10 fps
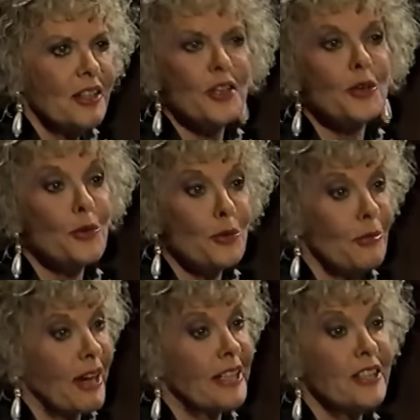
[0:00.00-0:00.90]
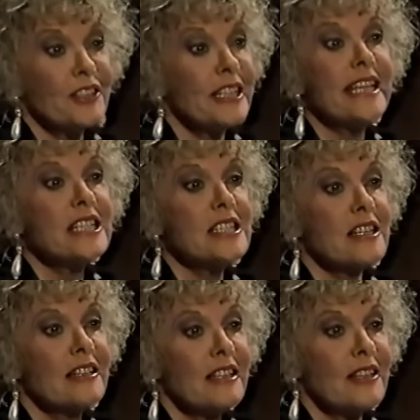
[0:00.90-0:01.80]
You, my near niece,
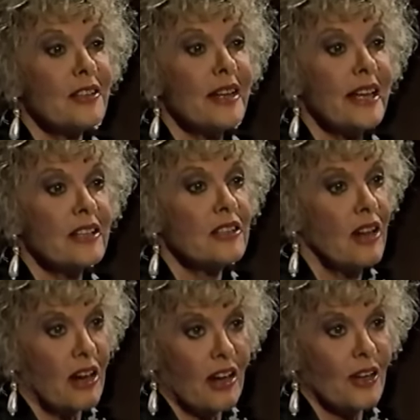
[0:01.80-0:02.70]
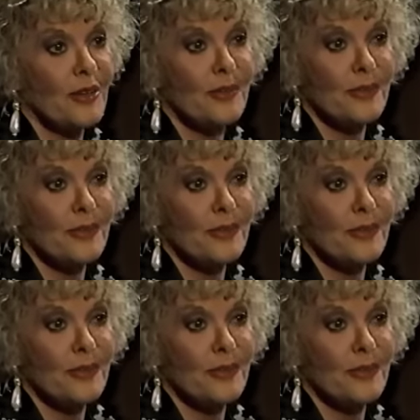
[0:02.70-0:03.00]
on the other hand, are.